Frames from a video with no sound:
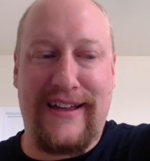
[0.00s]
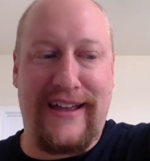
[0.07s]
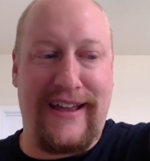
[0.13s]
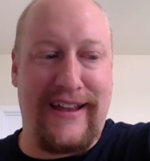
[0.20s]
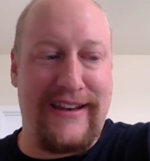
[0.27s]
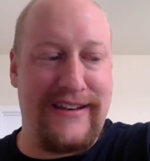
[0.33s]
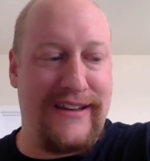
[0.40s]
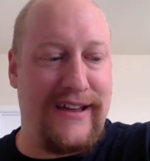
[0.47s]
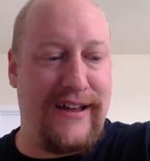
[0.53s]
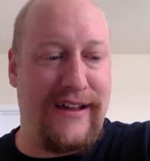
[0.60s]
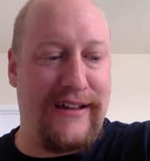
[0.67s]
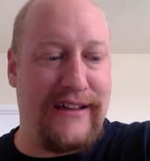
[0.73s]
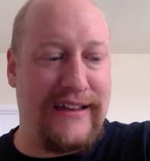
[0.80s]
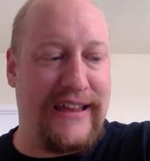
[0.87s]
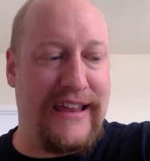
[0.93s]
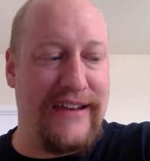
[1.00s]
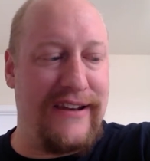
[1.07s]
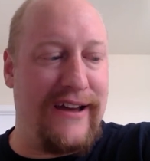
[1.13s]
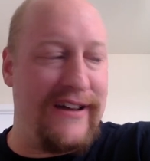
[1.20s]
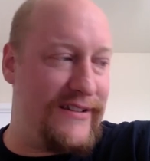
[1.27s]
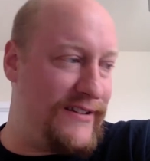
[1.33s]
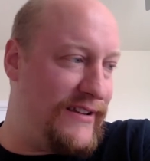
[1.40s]
and I
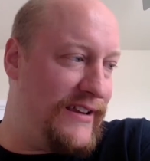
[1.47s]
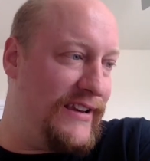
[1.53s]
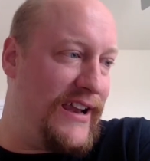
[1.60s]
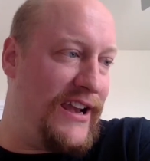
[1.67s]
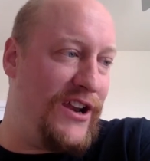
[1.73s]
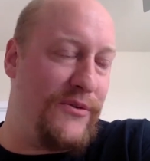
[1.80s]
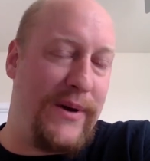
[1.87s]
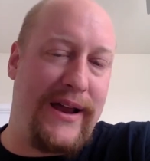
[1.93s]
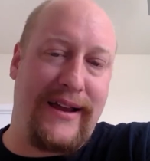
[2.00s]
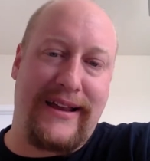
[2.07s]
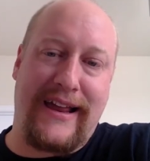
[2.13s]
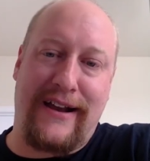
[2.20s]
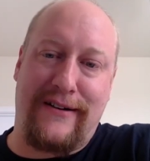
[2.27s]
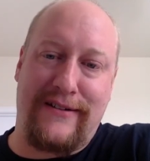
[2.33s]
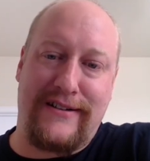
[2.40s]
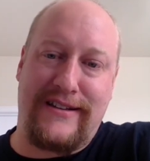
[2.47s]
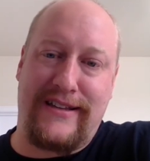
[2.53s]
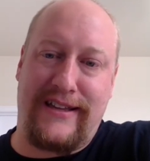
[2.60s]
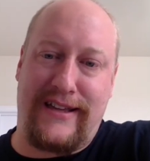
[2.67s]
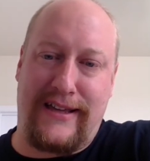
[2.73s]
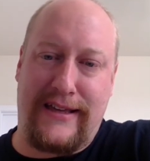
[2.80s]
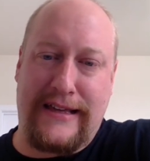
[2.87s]
cannot in any way
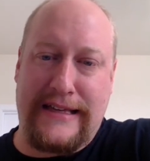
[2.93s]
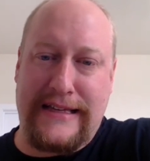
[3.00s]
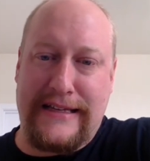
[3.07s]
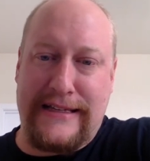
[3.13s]
guarantee